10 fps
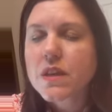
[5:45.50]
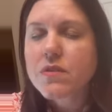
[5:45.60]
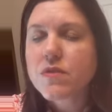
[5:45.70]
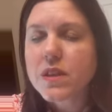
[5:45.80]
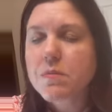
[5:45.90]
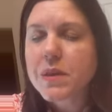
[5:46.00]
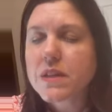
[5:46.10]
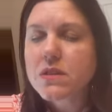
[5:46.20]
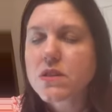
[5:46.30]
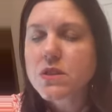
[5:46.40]

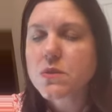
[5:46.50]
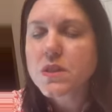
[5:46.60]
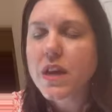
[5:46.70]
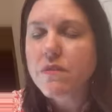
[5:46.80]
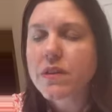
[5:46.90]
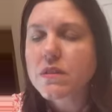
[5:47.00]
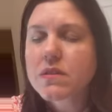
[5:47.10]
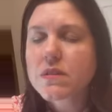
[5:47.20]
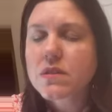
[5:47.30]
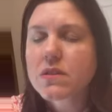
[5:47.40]
Philippians 2, 7.
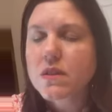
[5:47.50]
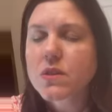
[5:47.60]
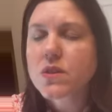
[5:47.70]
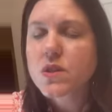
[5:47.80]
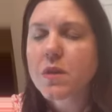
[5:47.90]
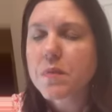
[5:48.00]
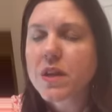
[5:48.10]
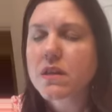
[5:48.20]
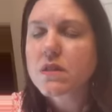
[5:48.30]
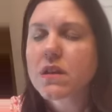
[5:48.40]

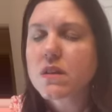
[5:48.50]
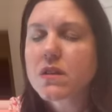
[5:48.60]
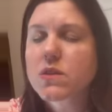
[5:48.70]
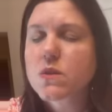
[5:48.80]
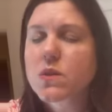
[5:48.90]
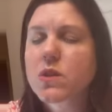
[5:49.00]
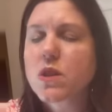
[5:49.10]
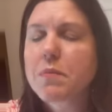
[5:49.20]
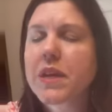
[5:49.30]
Para nosotros